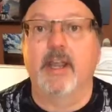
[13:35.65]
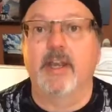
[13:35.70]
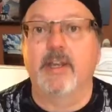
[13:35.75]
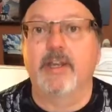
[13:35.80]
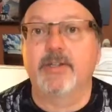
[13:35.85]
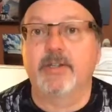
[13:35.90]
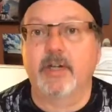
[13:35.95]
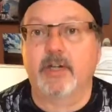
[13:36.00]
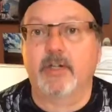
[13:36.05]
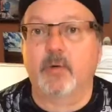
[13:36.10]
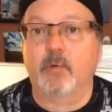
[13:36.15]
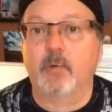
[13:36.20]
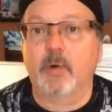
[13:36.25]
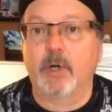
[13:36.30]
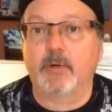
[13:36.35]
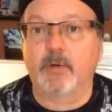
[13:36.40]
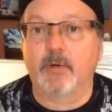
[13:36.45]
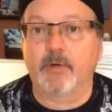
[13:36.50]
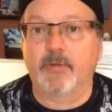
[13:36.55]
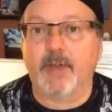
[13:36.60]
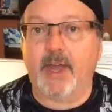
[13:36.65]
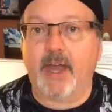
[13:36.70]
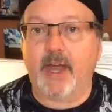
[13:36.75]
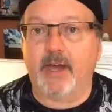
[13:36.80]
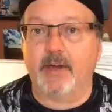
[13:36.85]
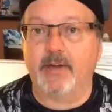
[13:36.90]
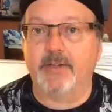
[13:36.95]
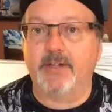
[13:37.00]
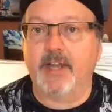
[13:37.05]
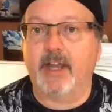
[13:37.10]
You start to work with
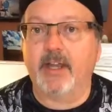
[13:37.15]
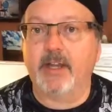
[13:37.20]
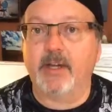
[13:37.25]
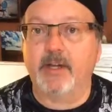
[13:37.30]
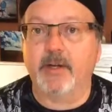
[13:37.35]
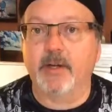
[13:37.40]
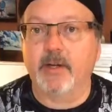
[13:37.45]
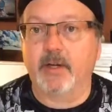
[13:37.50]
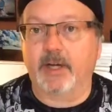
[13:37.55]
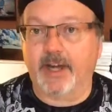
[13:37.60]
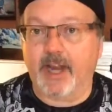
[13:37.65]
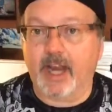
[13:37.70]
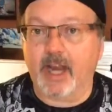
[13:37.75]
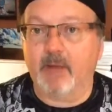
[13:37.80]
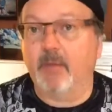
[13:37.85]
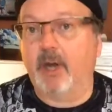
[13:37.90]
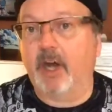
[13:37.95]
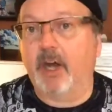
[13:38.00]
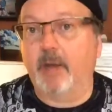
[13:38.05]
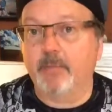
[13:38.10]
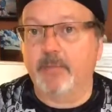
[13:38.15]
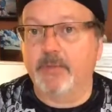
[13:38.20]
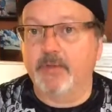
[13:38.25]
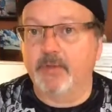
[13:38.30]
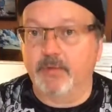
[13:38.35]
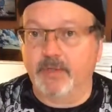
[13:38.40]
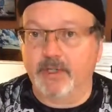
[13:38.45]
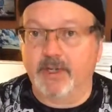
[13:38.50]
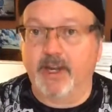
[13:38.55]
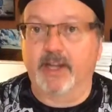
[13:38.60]
that, you're taking your game up
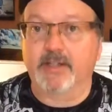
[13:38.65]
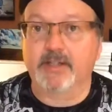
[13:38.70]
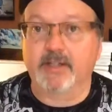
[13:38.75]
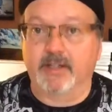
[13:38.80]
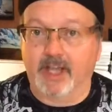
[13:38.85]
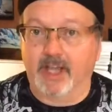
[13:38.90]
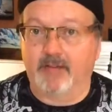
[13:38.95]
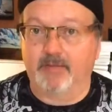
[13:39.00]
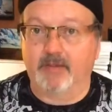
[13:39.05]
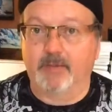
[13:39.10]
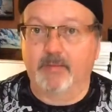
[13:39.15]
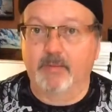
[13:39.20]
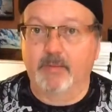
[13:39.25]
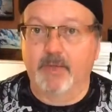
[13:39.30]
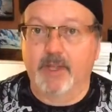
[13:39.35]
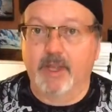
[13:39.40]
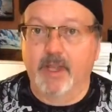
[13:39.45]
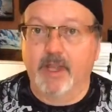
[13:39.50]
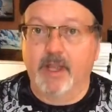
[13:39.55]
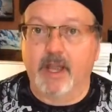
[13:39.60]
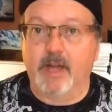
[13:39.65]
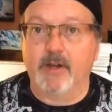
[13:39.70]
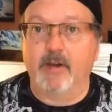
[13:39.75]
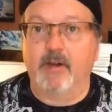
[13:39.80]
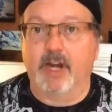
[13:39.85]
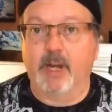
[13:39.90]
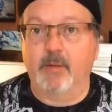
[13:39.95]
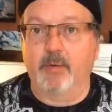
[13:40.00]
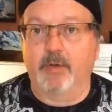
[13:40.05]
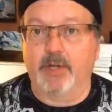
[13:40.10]
to the next level, and
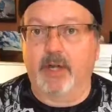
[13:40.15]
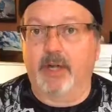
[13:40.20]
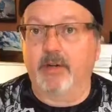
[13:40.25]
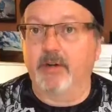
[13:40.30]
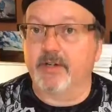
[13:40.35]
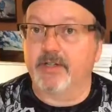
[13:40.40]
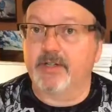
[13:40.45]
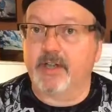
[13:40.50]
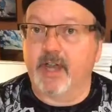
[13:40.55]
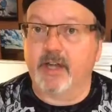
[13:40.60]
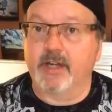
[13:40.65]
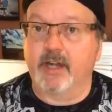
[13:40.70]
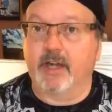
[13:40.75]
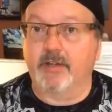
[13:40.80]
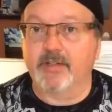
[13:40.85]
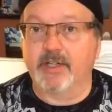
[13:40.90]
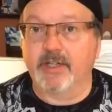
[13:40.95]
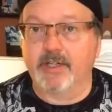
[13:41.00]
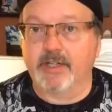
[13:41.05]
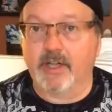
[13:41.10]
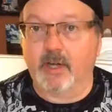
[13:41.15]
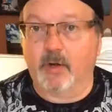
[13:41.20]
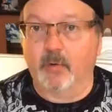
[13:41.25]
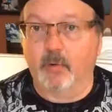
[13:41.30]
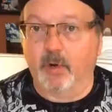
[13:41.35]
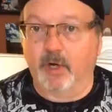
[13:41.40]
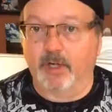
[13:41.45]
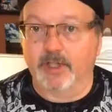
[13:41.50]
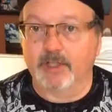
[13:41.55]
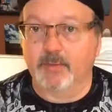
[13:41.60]
you're able to understand how TTL
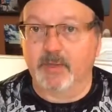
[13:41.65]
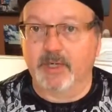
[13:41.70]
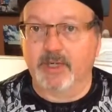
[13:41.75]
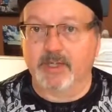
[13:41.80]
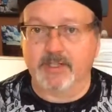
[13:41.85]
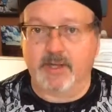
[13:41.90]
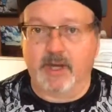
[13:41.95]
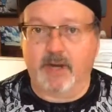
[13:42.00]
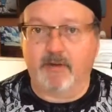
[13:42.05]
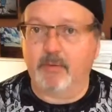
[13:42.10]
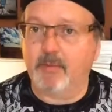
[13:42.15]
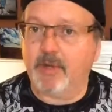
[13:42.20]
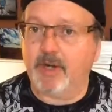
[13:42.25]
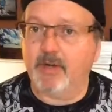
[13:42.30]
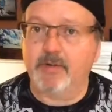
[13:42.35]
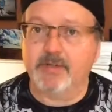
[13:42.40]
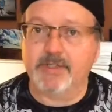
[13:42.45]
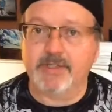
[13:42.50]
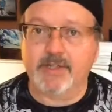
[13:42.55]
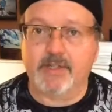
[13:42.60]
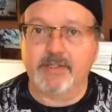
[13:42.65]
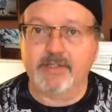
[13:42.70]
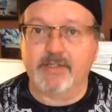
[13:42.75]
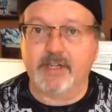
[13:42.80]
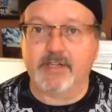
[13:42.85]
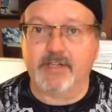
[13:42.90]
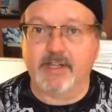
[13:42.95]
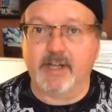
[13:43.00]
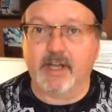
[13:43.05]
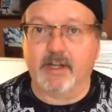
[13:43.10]
works. Because everybody who says
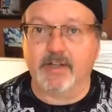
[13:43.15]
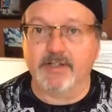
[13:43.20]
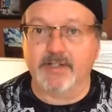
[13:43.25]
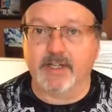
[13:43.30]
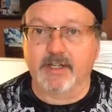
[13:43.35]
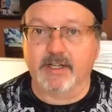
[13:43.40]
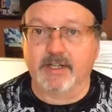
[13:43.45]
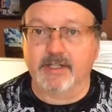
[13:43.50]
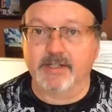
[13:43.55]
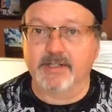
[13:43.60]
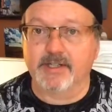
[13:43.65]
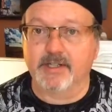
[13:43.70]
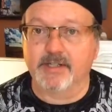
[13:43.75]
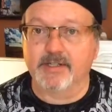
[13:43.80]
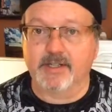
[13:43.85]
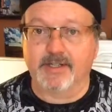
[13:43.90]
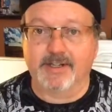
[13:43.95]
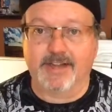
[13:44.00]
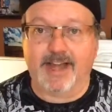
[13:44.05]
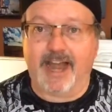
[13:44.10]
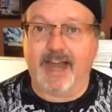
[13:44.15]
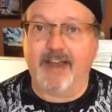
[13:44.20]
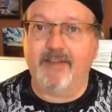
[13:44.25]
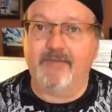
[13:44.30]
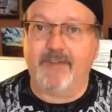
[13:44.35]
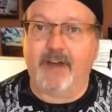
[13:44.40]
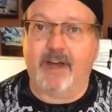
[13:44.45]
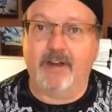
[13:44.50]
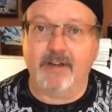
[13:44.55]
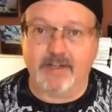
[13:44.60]
TTL is inconsistent, I have
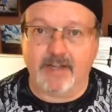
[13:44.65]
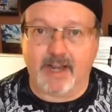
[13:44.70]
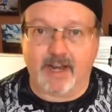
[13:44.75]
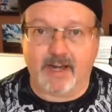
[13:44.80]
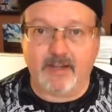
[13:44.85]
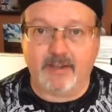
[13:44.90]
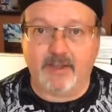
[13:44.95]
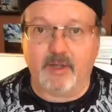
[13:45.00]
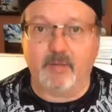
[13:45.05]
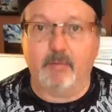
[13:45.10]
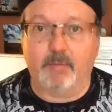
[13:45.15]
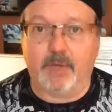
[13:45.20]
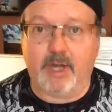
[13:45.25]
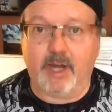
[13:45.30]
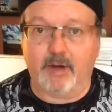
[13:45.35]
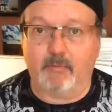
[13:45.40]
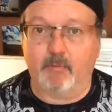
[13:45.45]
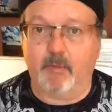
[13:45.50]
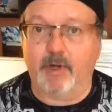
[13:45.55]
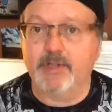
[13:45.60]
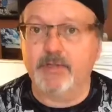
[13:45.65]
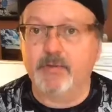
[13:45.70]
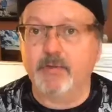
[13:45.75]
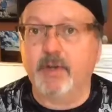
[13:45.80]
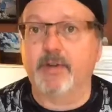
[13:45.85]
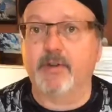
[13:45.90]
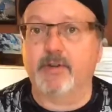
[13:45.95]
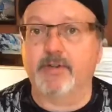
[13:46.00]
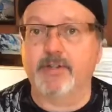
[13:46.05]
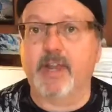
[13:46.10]
found it anything but. Once you
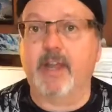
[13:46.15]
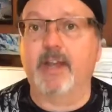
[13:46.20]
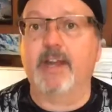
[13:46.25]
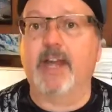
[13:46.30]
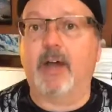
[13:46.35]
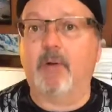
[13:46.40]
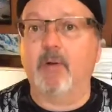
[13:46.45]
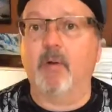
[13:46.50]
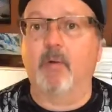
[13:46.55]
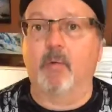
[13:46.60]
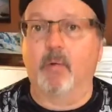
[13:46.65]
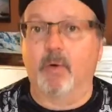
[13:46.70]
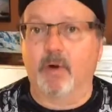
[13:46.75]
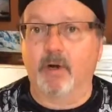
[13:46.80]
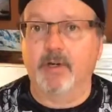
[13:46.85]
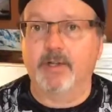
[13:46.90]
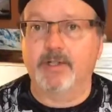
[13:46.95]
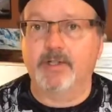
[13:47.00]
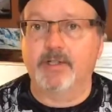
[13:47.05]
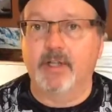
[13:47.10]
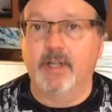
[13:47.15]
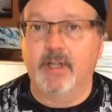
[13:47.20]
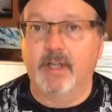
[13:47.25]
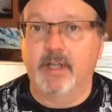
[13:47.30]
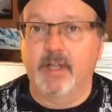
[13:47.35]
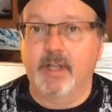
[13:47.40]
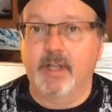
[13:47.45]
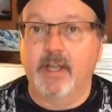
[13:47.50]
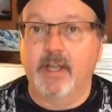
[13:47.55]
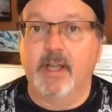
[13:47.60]
understand how it works,
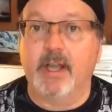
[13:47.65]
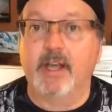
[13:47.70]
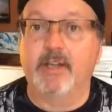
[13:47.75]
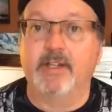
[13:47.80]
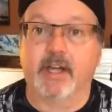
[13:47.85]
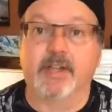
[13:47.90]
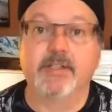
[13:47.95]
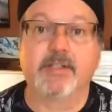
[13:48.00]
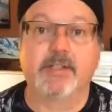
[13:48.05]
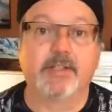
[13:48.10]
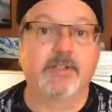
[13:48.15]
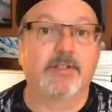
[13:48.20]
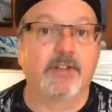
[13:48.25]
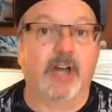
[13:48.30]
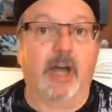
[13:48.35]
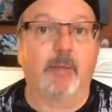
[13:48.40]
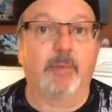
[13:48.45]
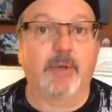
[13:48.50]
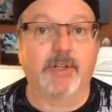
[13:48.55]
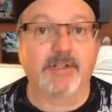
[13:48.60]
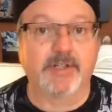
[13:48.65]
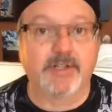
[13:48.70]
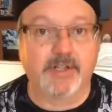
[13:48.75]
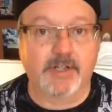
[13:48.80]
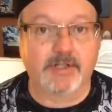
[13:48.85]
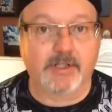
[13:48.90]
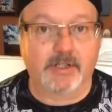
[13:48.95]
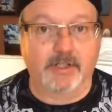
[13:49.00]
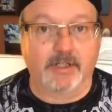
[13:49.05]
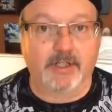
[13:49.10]
it does its job
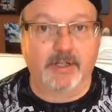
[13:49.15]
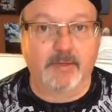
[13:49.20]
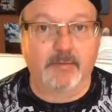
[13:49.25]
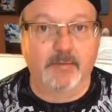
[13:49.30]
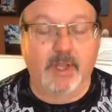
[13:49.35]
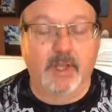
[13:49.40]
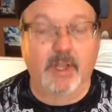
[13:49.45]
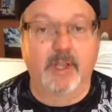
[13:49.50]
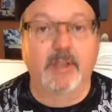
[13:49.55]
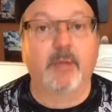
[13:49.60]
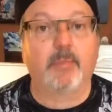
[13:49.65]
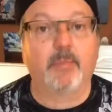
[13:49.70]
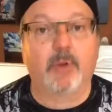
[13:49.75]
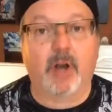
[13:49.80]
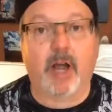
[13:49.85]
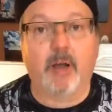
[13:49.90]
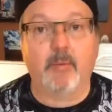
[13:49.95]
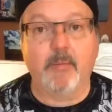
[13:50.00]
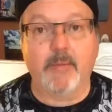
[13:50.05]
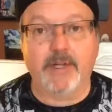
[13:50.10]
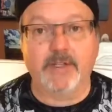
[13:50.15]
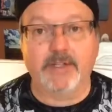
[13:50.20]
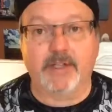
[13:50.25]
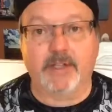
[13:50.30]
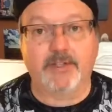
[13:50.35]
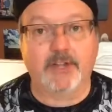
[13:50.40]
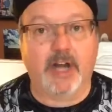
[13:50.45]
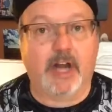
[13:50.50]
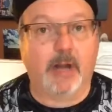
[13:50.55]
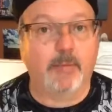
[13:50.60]
consistently. The problem is the
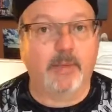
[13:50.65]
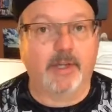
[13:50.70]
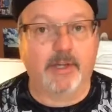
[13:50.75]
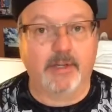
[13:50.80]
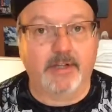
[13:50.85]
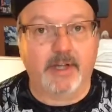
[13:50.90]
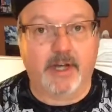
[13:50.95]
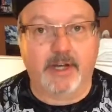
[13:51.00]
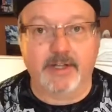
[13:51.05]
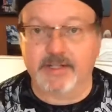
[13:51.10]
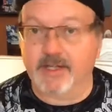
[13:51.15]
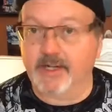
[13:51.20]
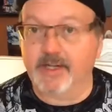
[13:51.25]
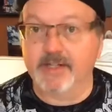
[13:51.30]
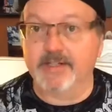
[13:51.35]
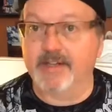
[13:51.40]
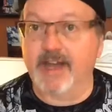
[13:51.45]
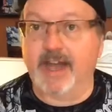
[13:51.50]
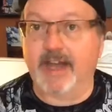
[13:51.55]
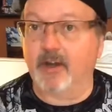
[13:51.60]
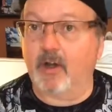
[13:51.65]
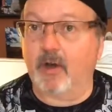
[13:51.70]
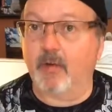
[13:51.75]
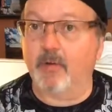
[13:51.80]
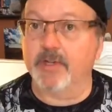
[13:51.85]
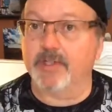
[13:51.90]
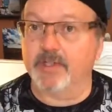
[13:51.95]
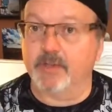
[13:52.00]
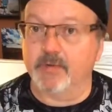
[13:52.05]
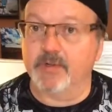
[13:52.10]
job that it does is not
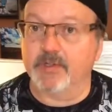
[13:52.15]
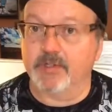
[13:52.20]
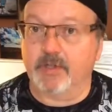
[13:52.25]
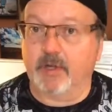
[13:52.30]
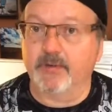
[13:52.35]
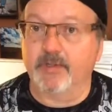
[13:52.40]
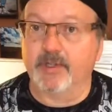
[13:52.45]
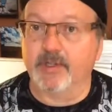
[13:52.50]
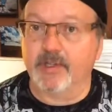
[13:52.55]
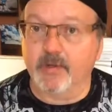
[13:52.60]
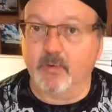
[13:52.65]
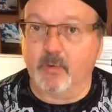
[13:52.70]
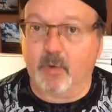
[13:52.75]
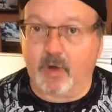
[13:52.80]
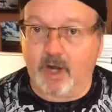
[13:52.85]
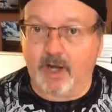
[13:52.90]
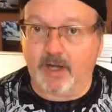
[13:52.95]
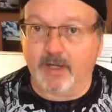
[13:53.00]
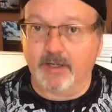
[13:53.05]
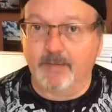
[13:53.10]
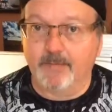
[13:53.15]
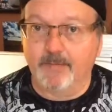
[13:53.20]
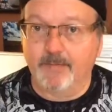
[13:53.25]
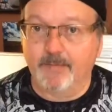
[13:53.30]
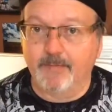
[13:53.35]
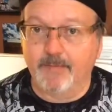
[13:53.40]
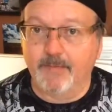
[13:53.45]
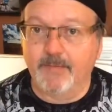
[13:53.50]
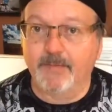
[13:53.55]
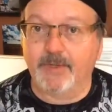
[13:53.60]
always the result that you want.
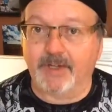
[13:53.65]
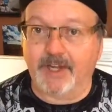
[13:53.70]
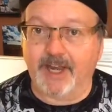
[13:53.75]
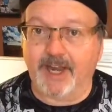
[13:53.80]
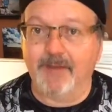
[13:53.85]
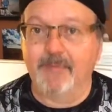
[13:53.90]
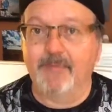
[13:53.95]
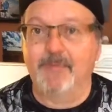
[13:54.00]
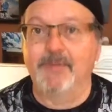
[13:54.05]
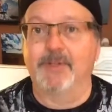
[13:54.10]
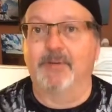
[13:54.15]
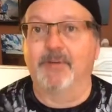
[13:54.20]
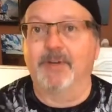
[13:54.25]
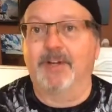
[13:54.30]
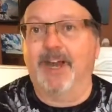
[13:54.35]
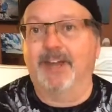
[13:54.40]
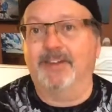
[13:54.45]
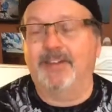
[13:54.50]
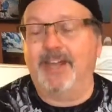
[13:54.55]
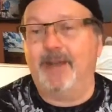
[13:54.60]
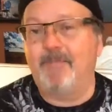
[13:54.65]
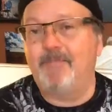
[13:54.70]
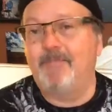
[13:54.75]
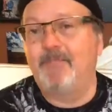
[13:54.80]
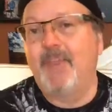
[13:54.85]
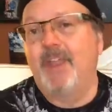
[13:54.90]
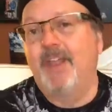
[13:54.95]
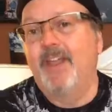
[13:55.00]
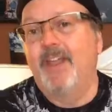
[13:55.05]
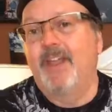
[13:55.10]
Okay, so we got that?
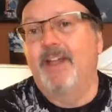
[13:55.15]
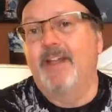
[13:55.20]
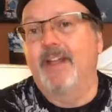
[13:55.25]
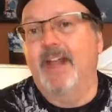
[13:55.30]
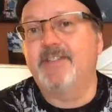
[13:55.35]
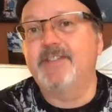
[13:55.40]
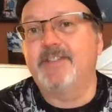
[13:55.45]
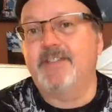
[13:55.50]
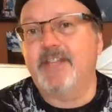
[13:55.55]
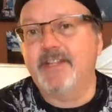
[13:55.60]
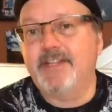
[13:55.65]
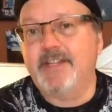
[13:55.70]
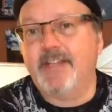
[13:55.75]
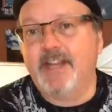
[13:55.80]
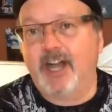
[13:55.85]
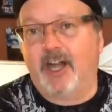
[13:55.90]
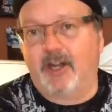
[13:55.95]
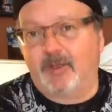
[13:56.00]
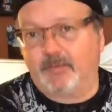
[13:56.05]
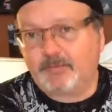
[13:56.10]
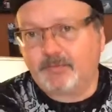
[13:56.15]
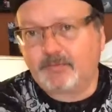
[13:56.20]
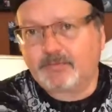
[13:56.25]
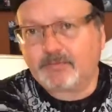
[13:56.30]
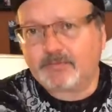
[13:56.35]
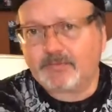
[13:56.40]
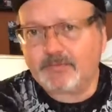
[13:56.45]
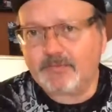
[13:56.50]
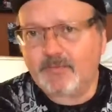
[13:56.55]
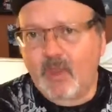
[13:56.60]
That's TTL.
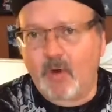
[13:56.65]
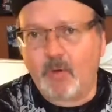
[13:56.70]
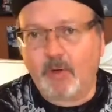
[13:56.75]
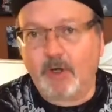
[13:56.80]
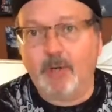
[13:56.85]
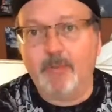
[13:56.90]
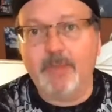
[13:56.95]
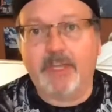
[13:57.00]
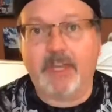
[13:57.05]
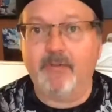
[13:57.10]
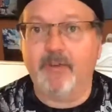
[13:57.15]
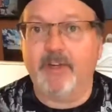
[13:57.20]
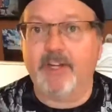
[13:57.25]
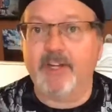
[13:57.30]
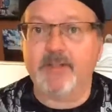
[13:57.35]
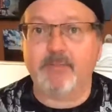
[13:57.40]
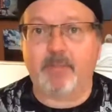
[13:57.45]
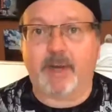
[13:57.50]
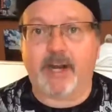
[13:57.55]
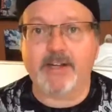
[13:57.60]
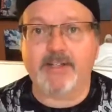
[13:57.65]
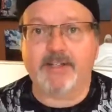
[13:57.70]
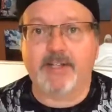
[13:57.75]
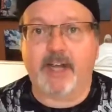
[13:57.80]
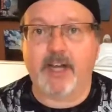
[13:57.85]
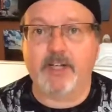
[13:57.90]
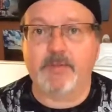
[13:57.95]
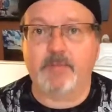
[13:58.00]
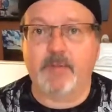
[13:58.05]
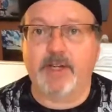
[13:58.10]
We're going to be giving these
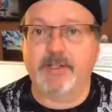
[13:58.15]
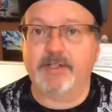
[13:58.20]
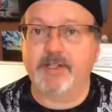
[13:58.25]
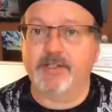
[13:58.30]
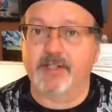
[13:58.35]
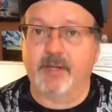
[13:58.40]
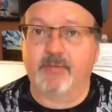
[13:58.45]
bite-sized pieces.